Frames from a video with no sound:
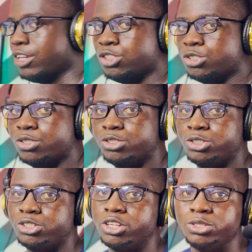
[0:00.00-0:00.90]
You should
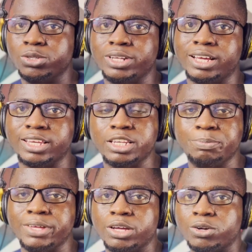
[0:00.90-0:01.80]
also know that
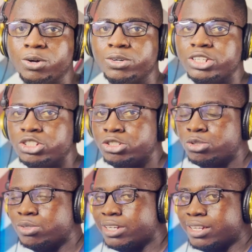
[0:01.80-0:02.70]
KDP encourage
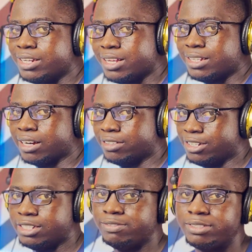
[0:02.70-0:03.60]
uniqueness and
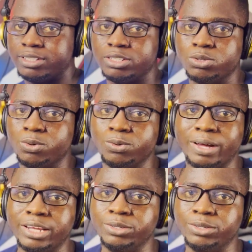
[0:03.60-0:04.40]
creativity. So I